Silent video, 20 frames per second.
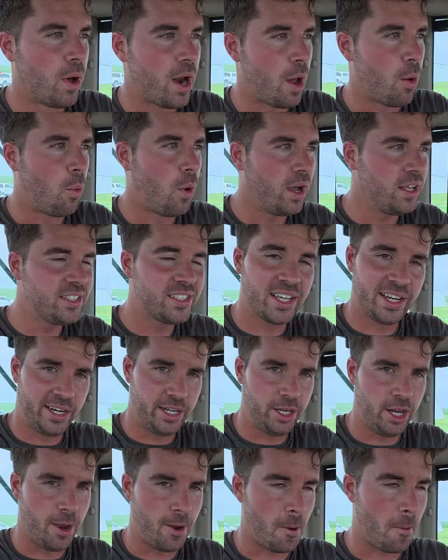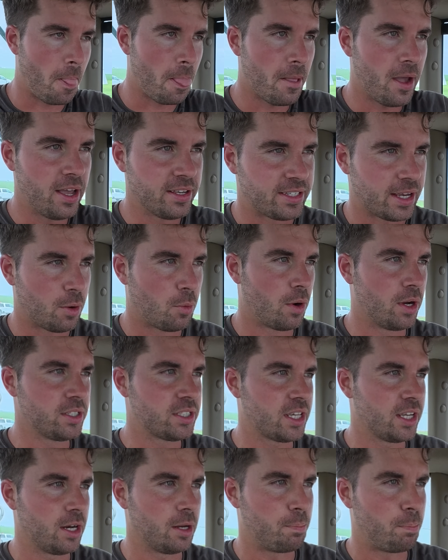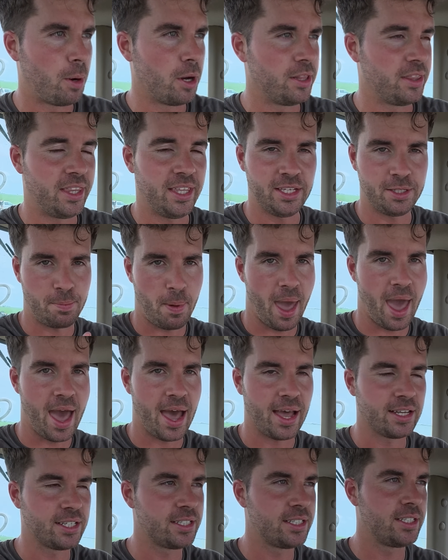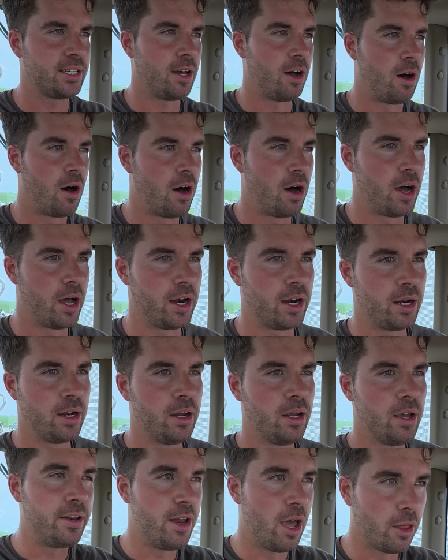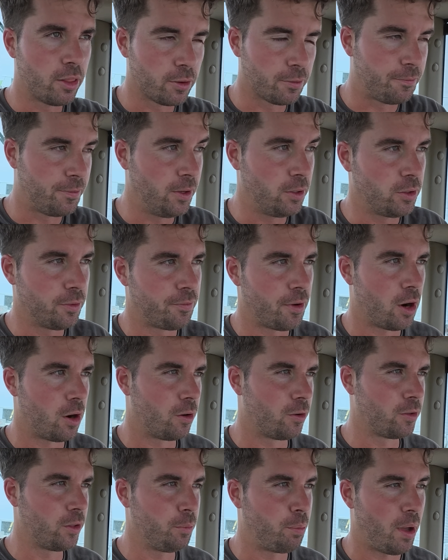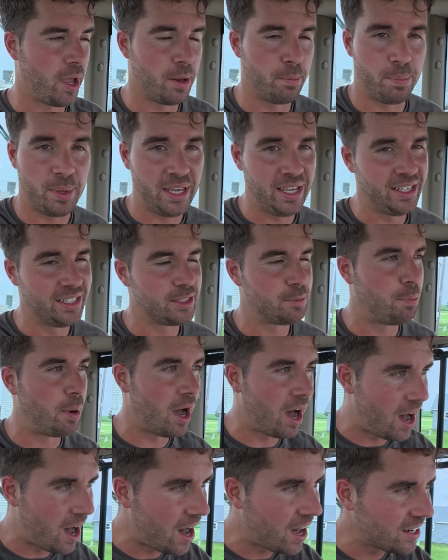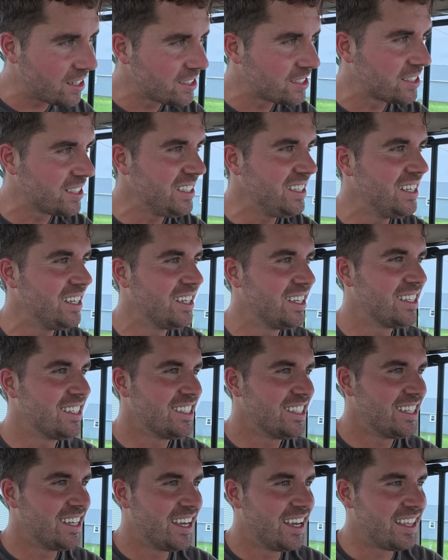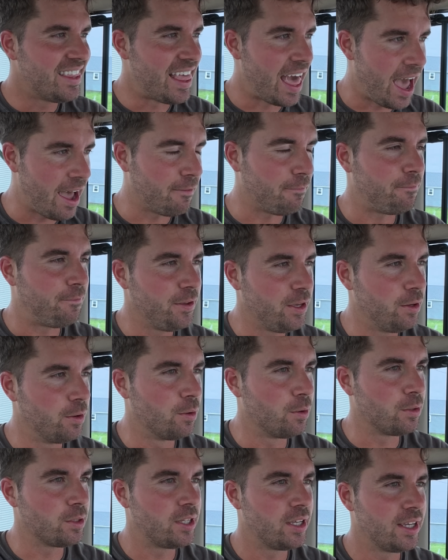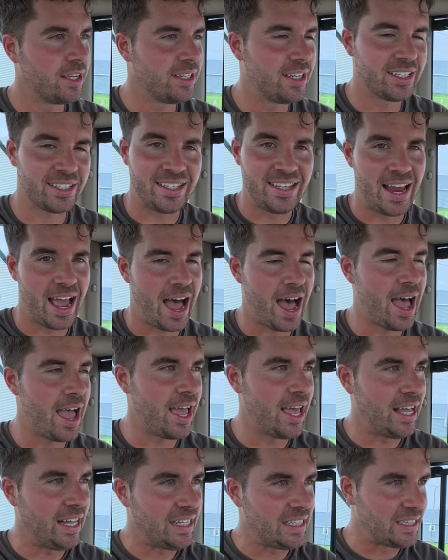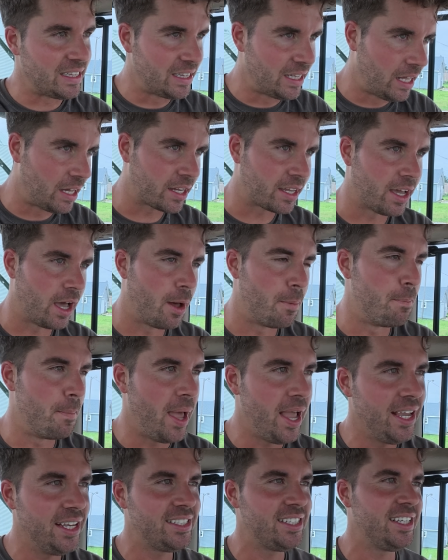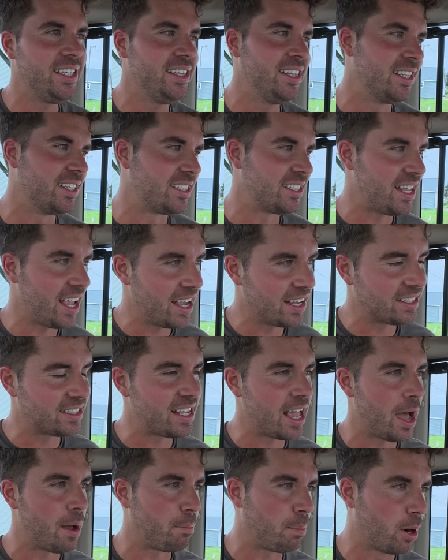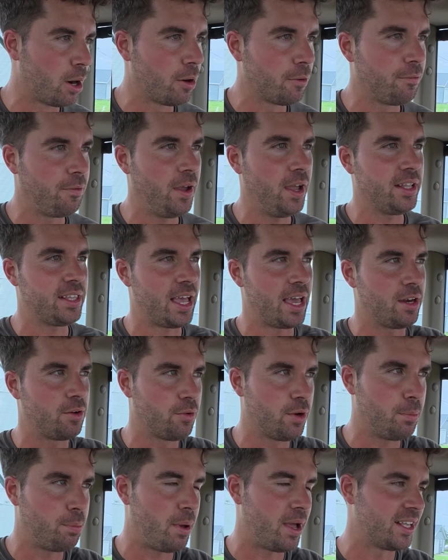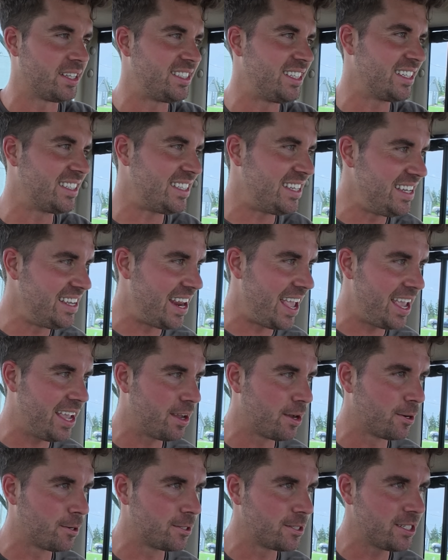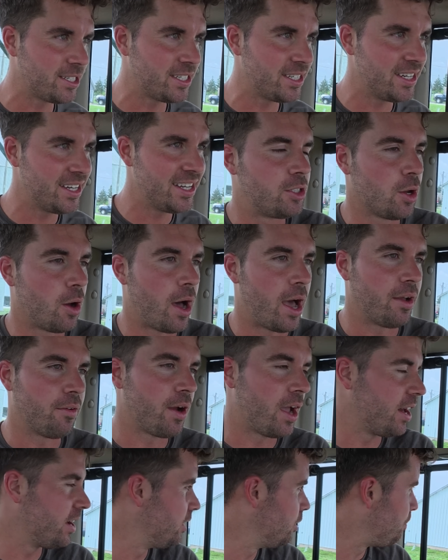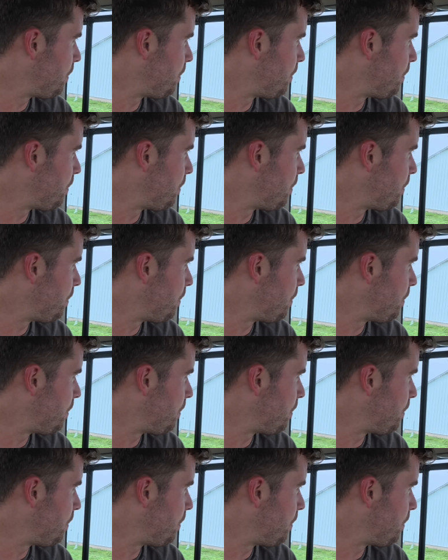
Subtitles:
What I was gonna do is I was gonna put this pass on another field of our early planted beans, but honestly, that field does not look amazing. The stand's not perfect. I had to replant 16 acres. And so I ran a